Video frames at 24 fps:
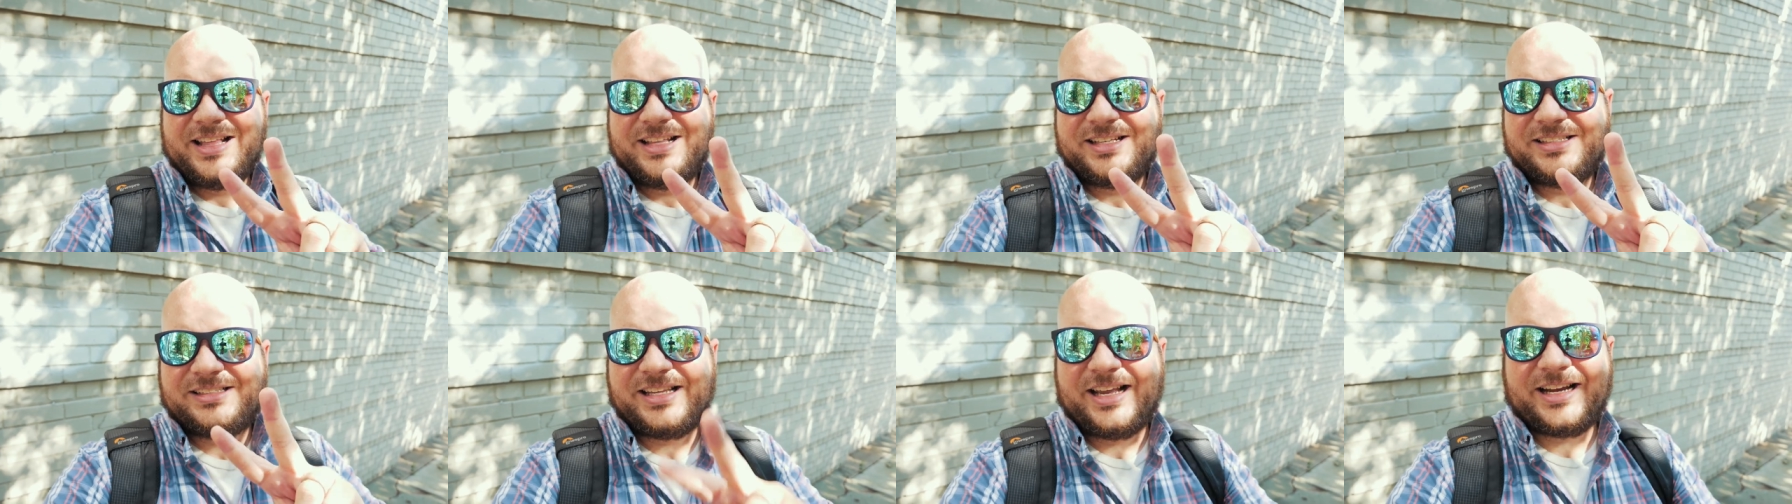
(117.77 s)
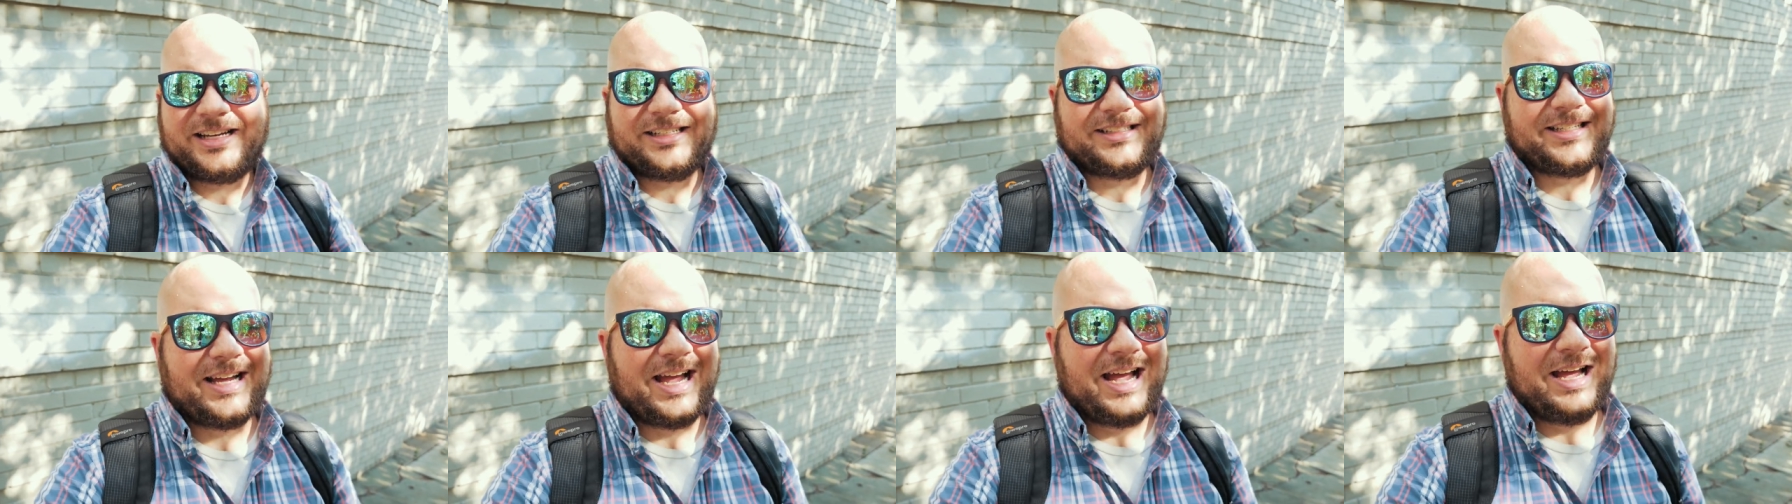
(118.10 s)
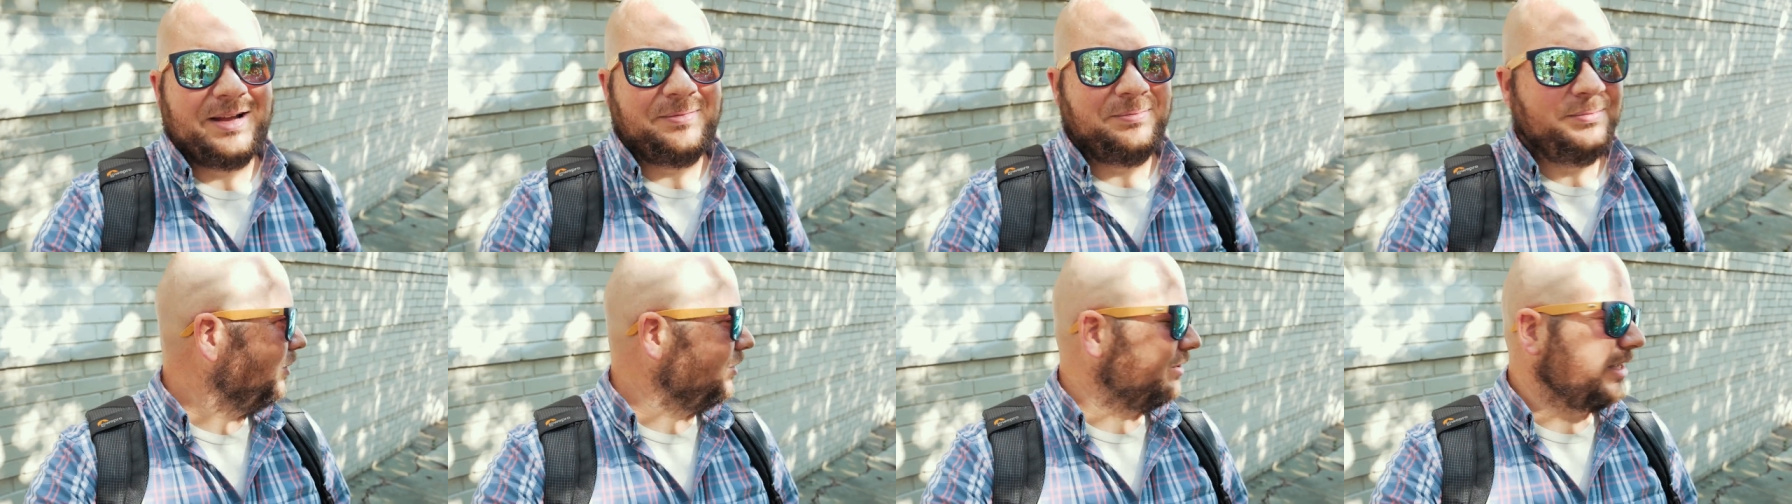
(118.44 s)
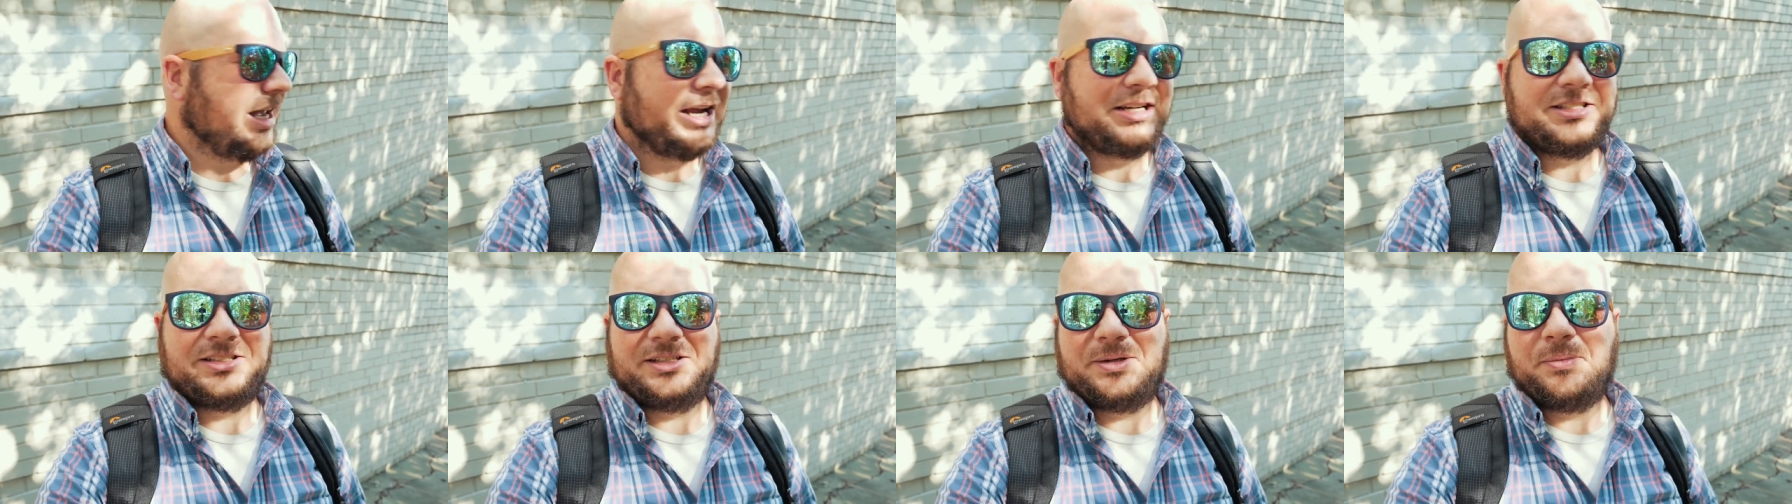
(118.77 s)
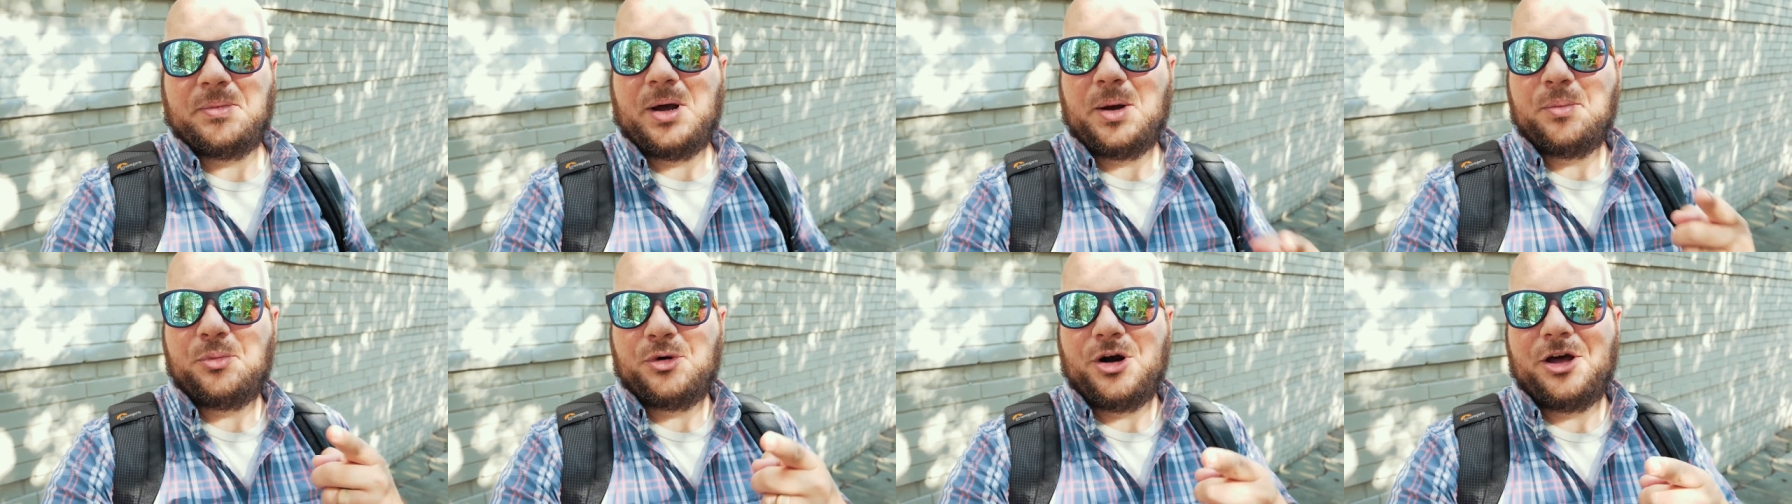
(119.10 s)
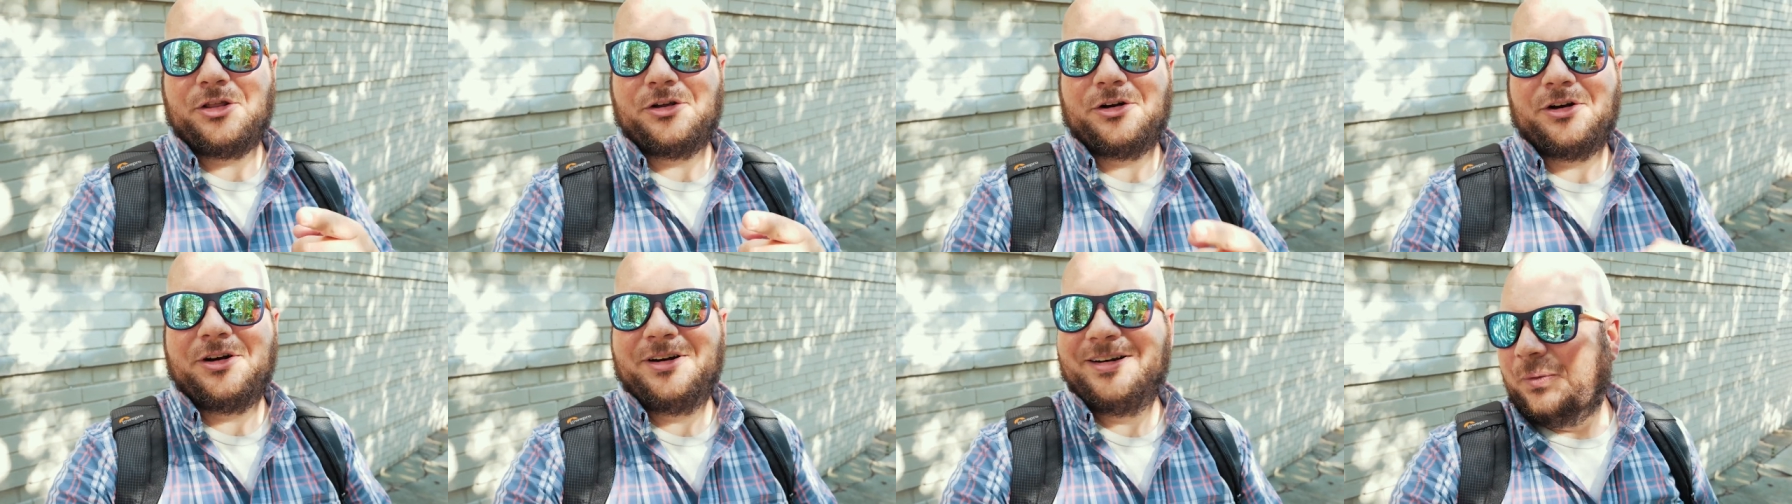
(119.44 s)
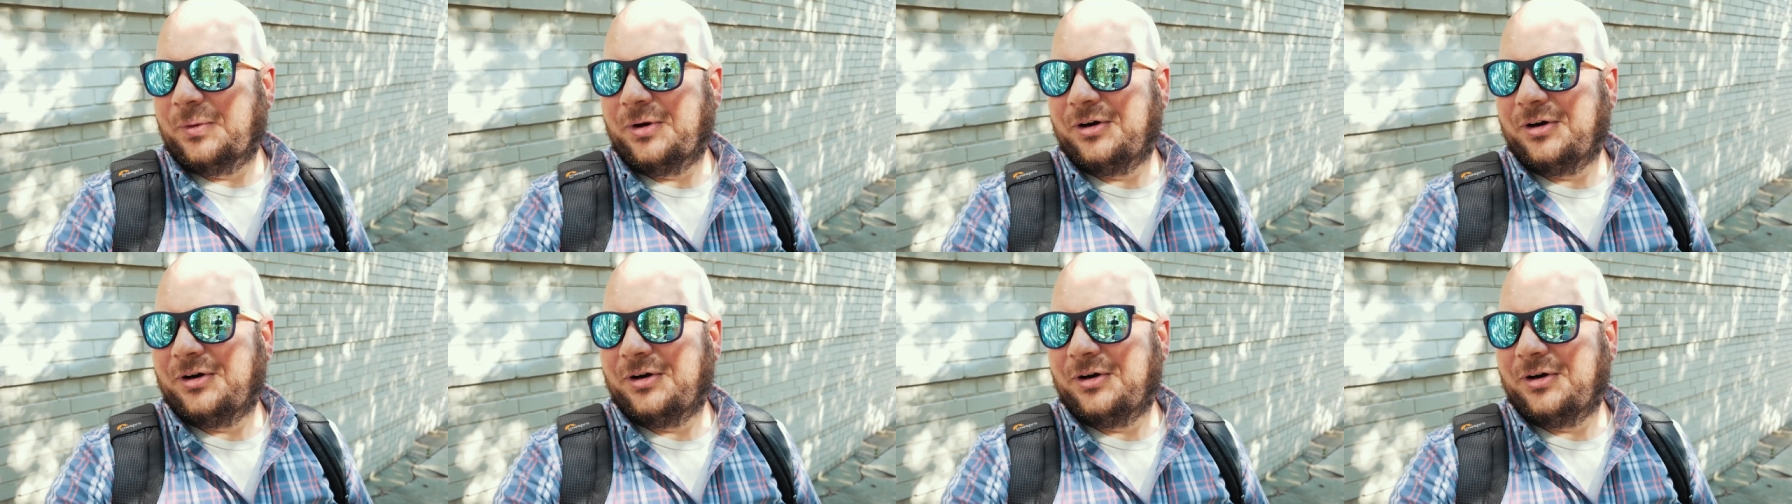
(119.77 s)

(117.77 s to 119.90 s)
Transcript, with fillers: Second time was actually my brother.